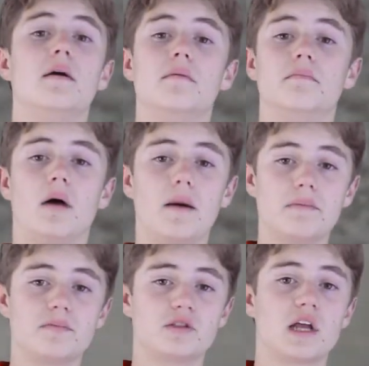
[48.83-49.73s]

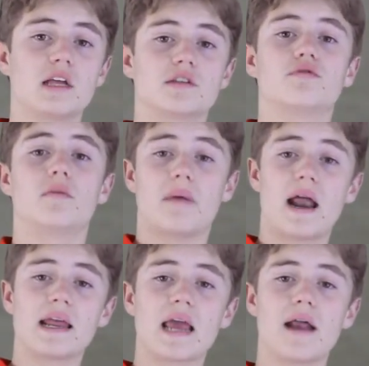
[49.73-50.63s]
BOPIP stands for
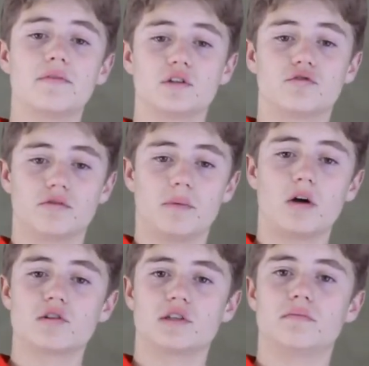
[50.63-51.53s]
batting average for
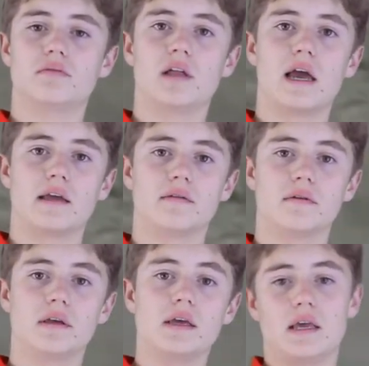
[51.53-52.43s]
balls in play,
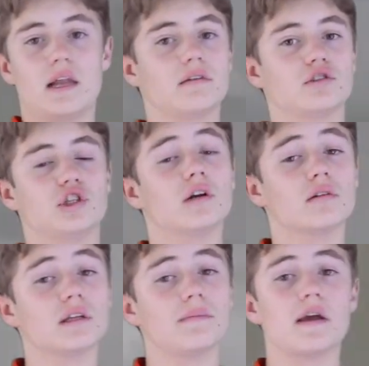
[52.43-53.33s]
and it
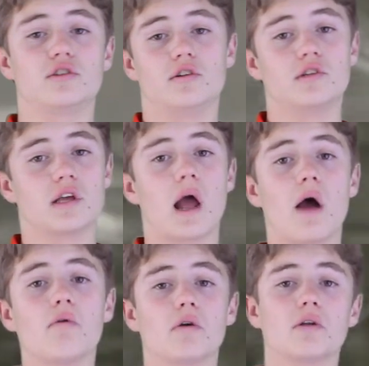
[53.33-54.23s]
generally measures
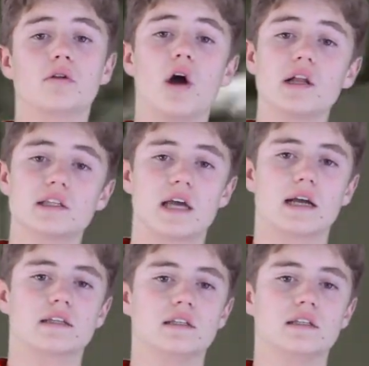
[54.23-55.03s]
how good contact